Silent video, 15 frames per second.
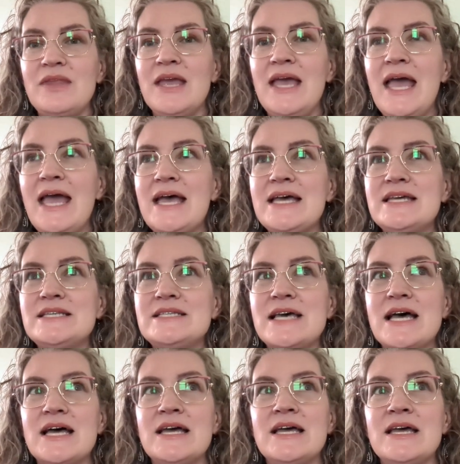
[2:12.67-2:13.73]
And
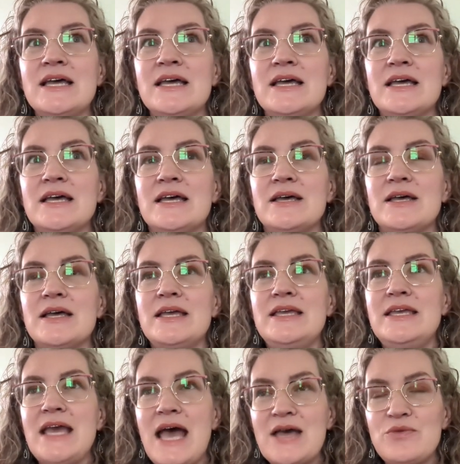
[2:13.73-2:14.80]

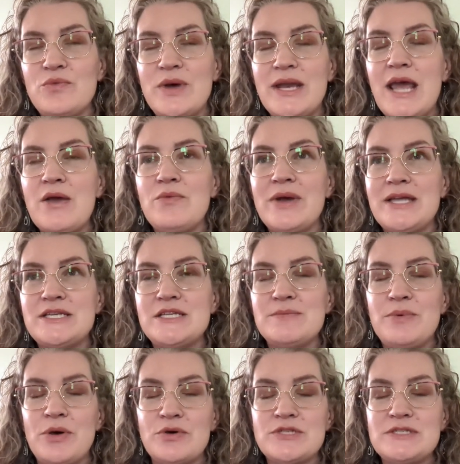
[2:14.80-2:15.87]
yet, when I went to
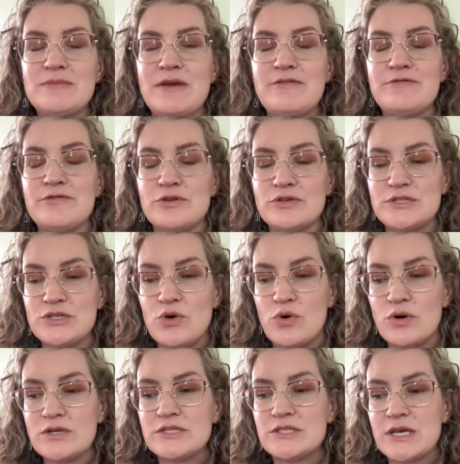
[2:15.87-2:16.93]
post my first
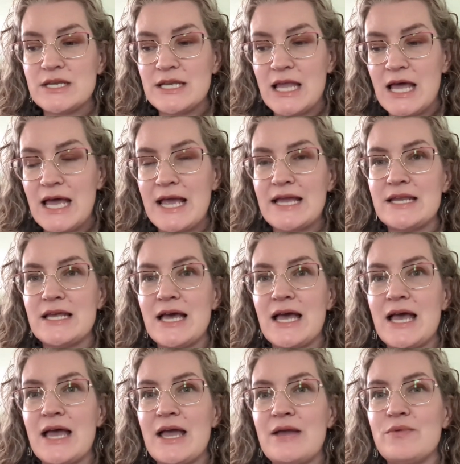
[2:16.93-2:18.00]
course online,
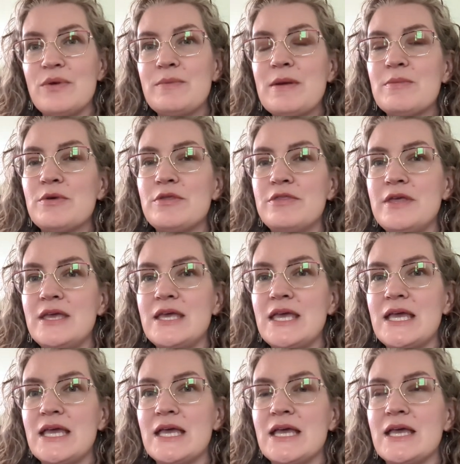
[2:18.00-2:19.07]
I remember
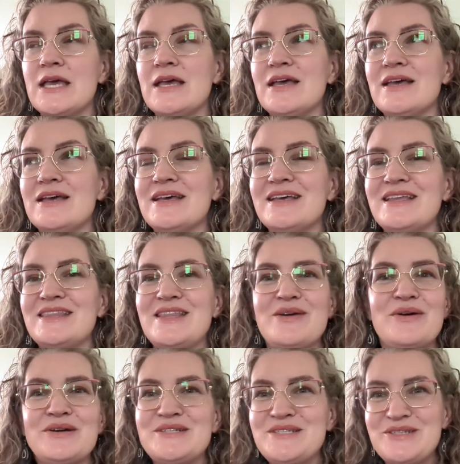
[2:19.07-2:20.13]
thinking,
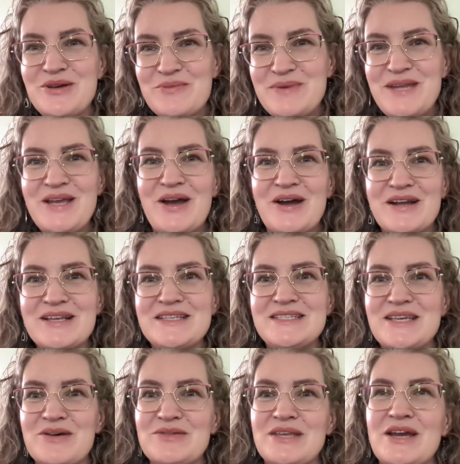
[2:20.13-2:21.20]
there are so many artists
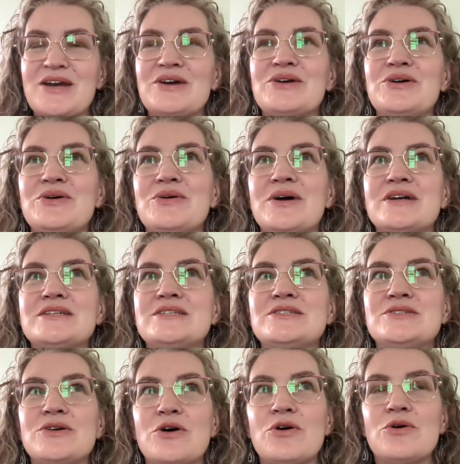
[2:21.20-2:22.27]
out there who are
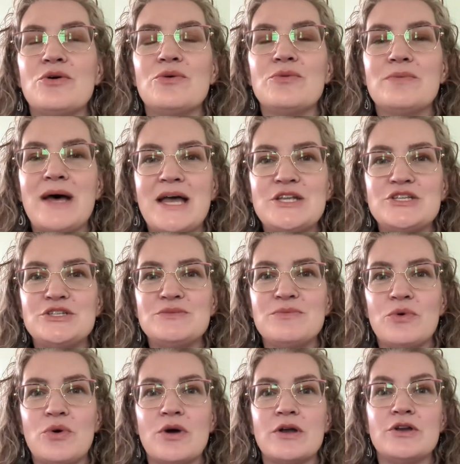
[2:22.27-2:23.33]
so much
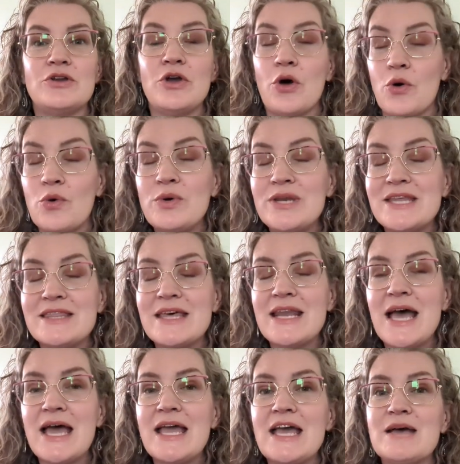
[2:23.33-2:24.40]
more known than
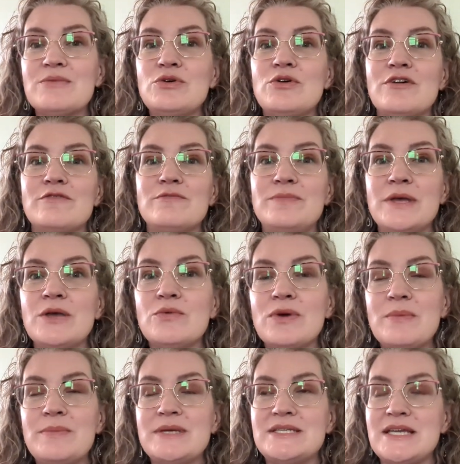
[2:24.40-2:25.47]
I am, who have built
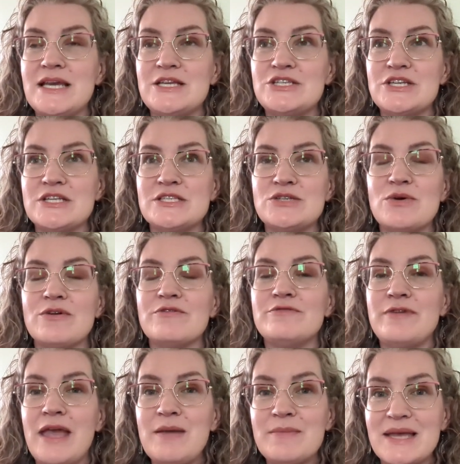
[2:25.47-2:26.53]
reputations, who are
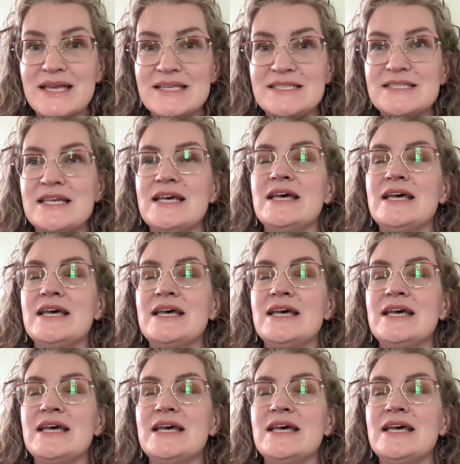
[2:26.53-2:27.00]
famous,